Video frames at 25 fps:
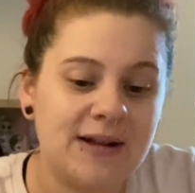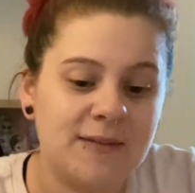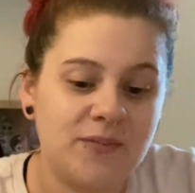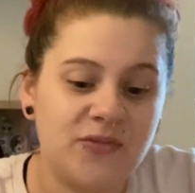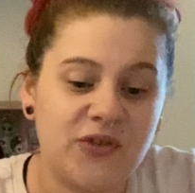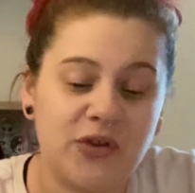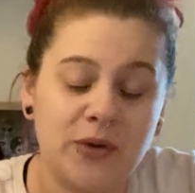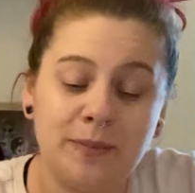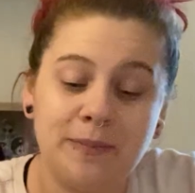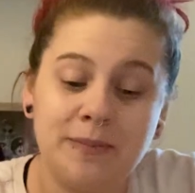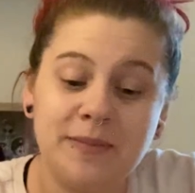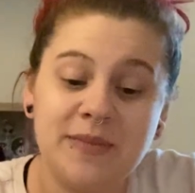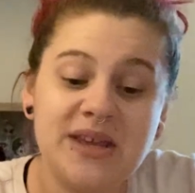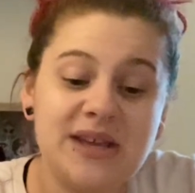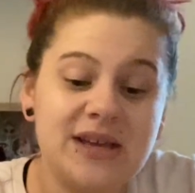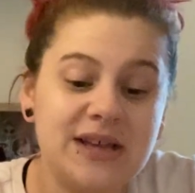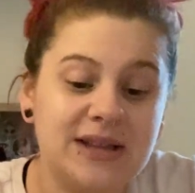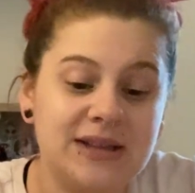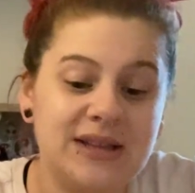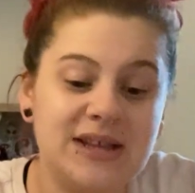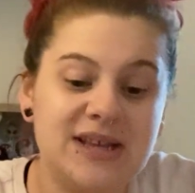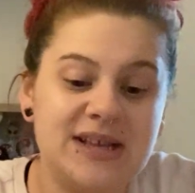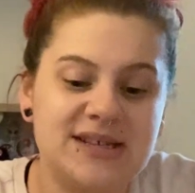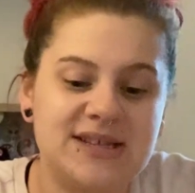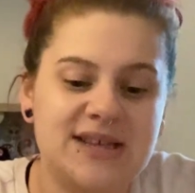to me at
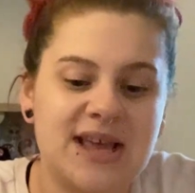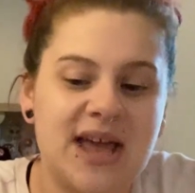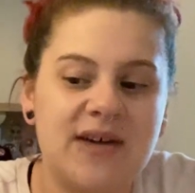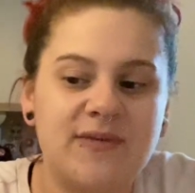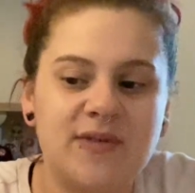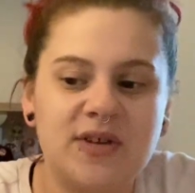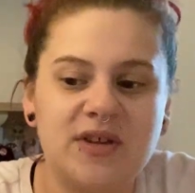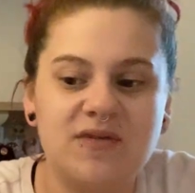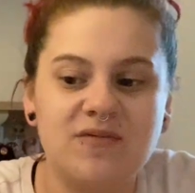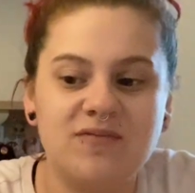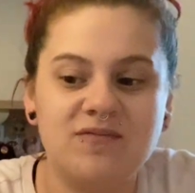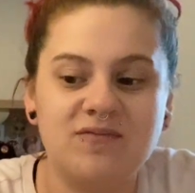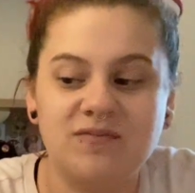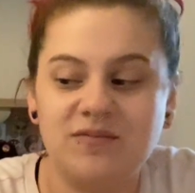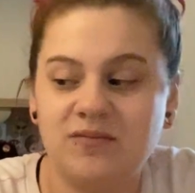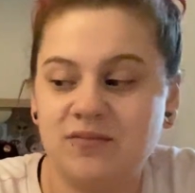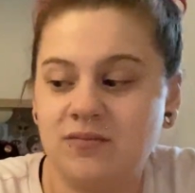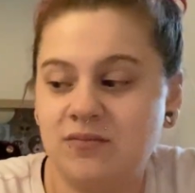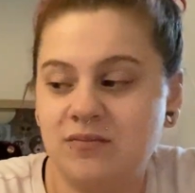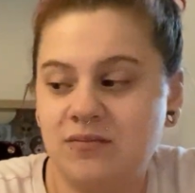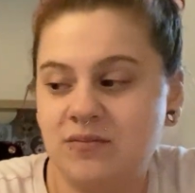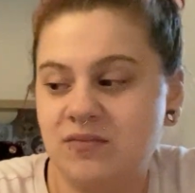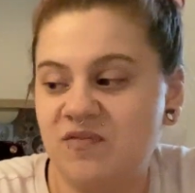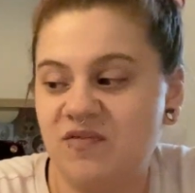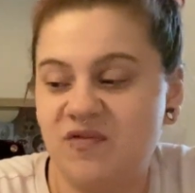least, having
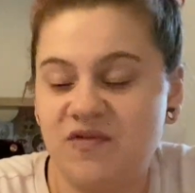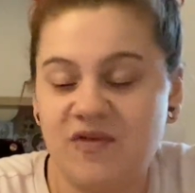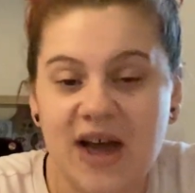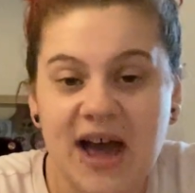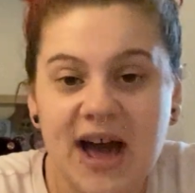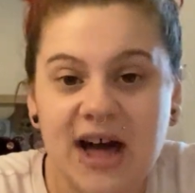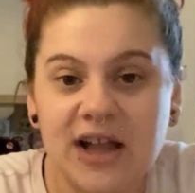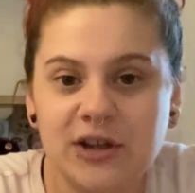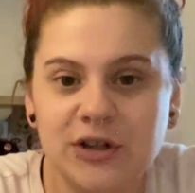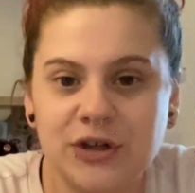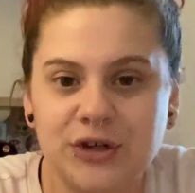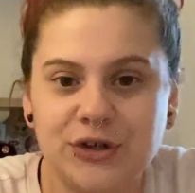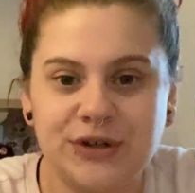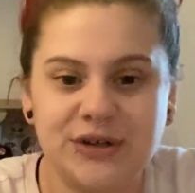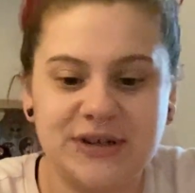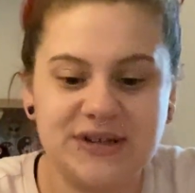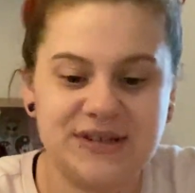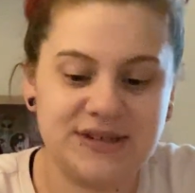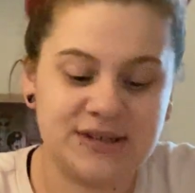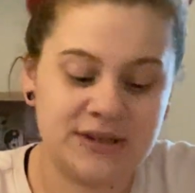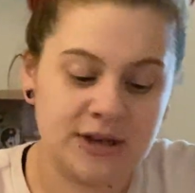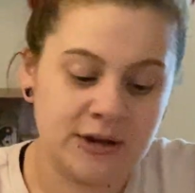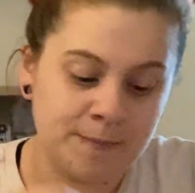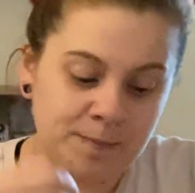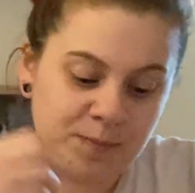valor
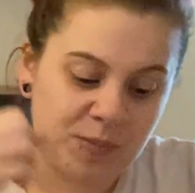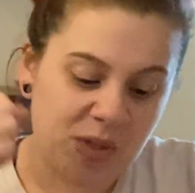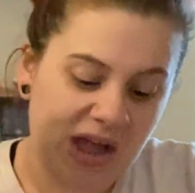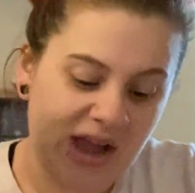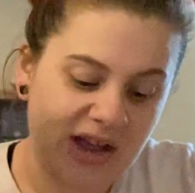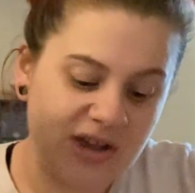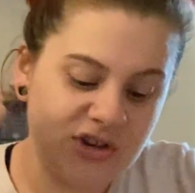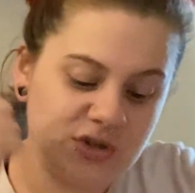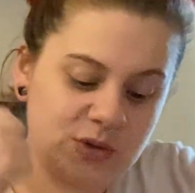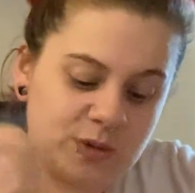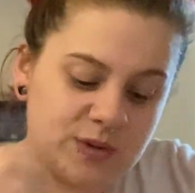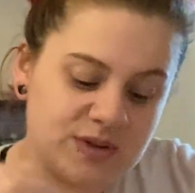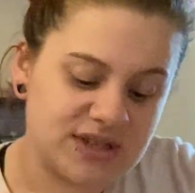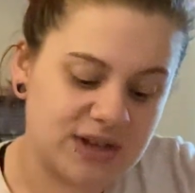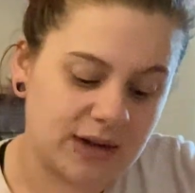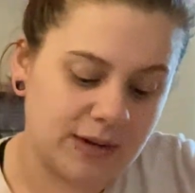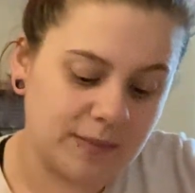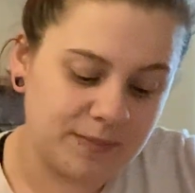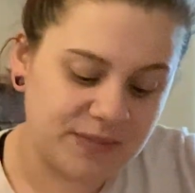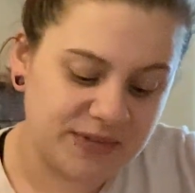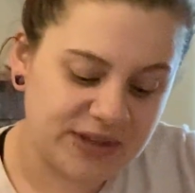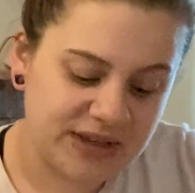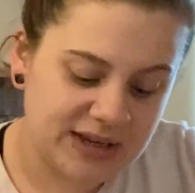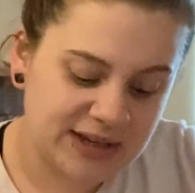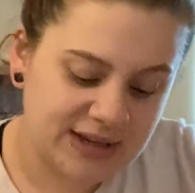is I do
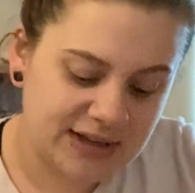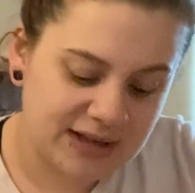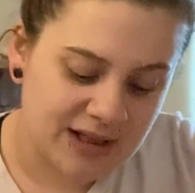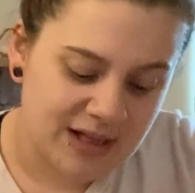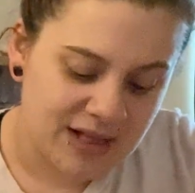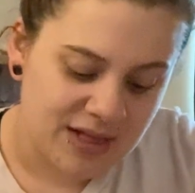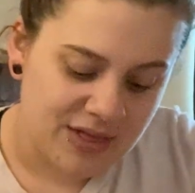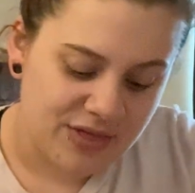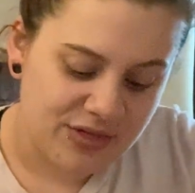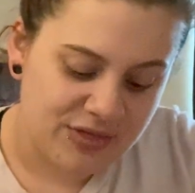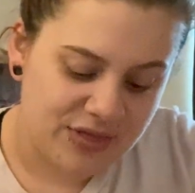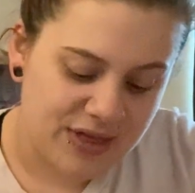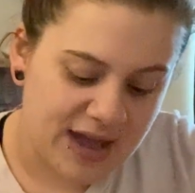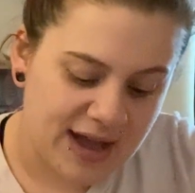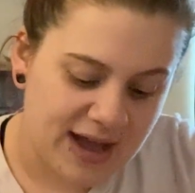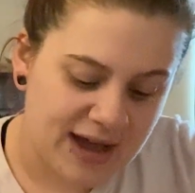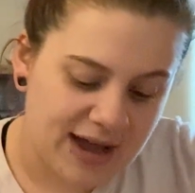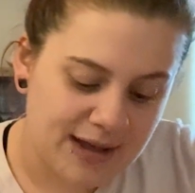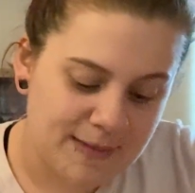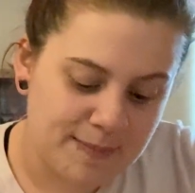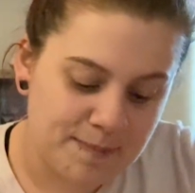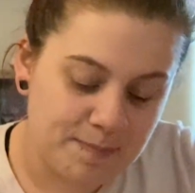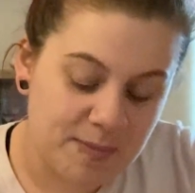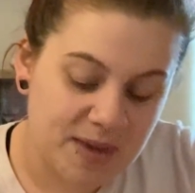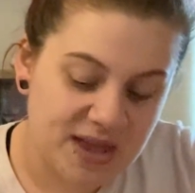something
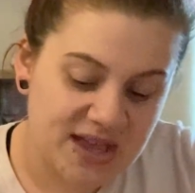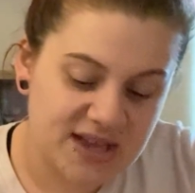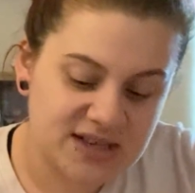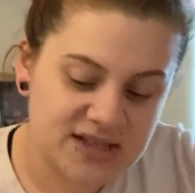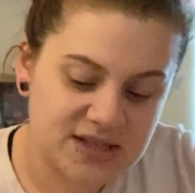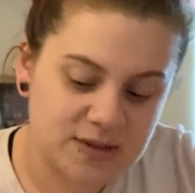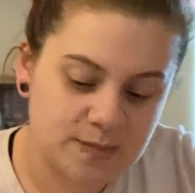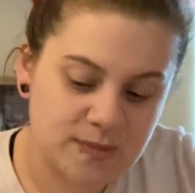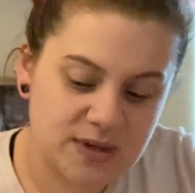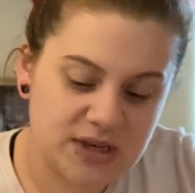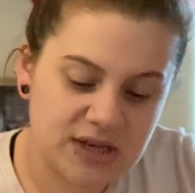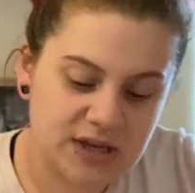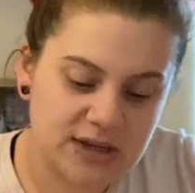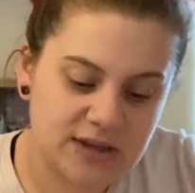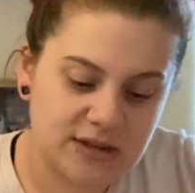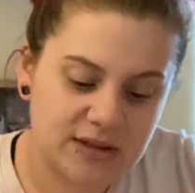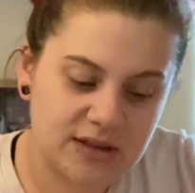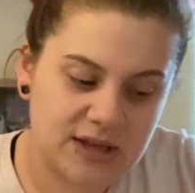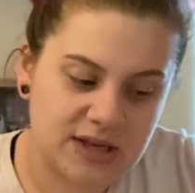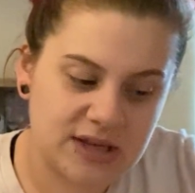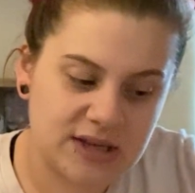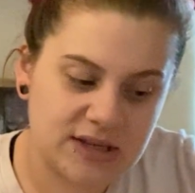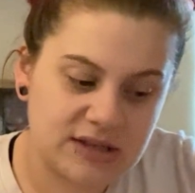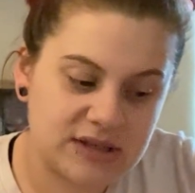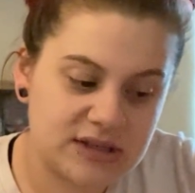that makes me
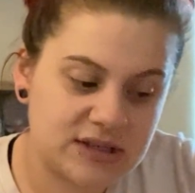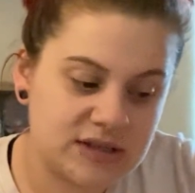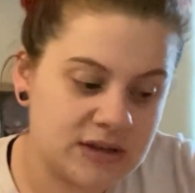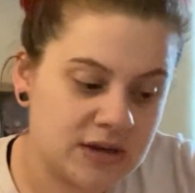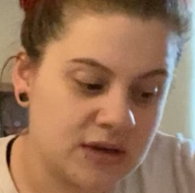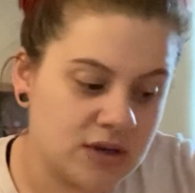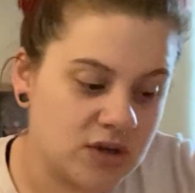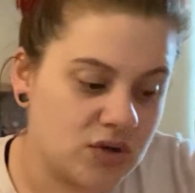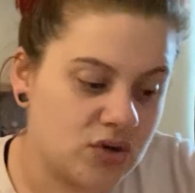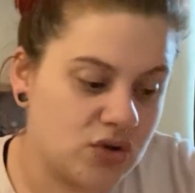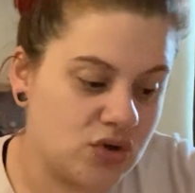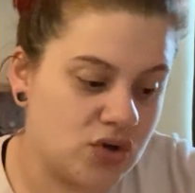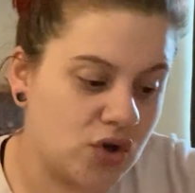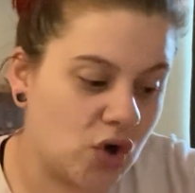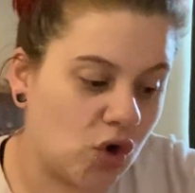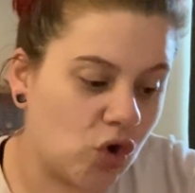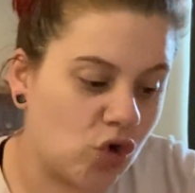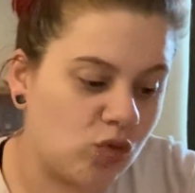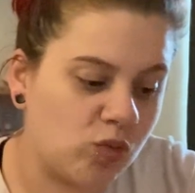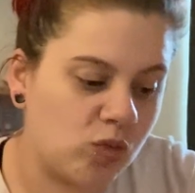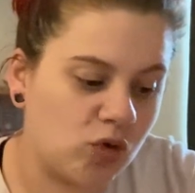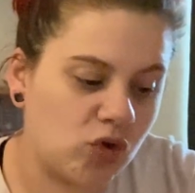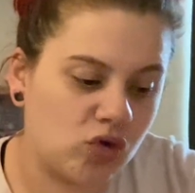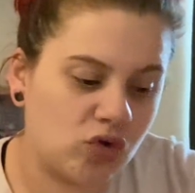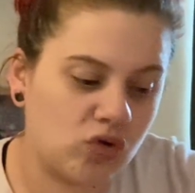this
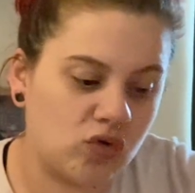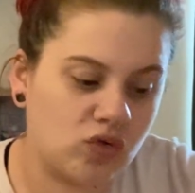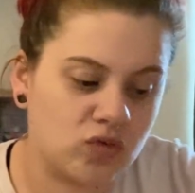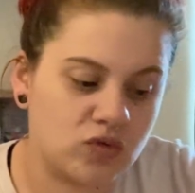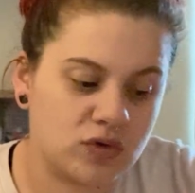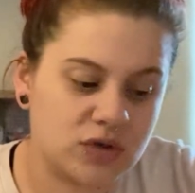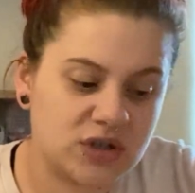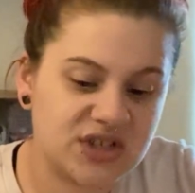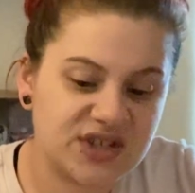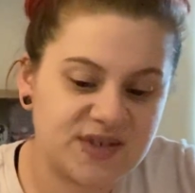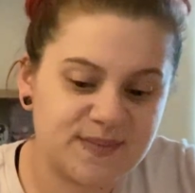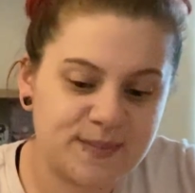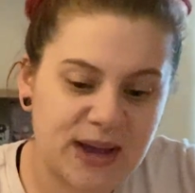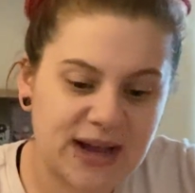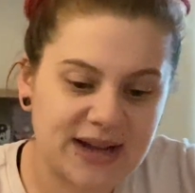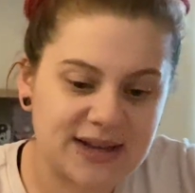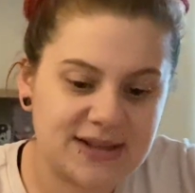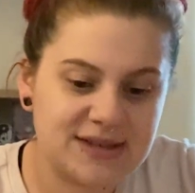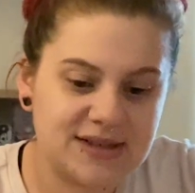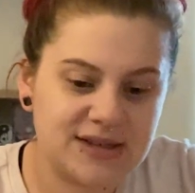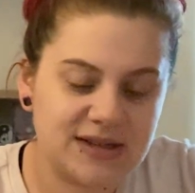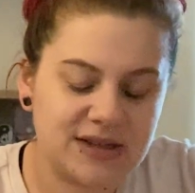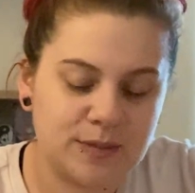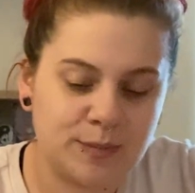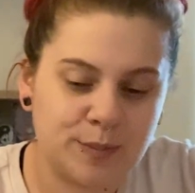noble,
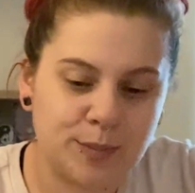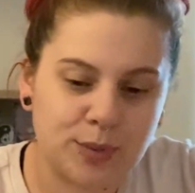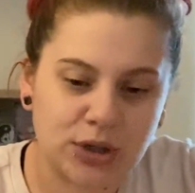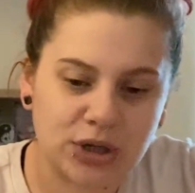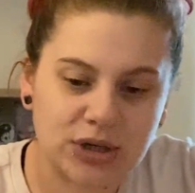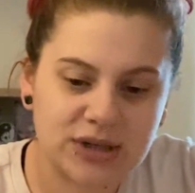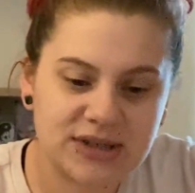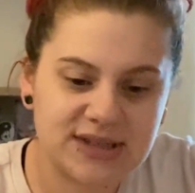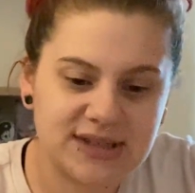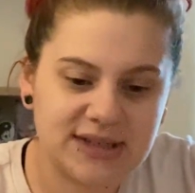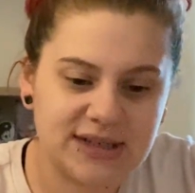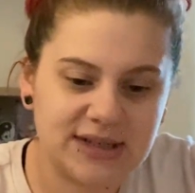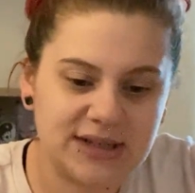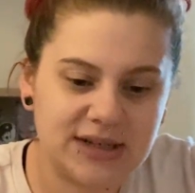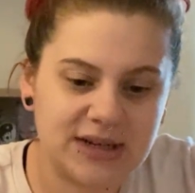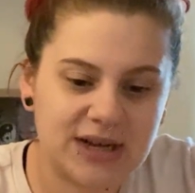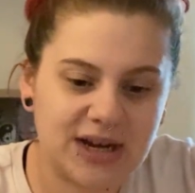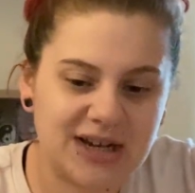respected person.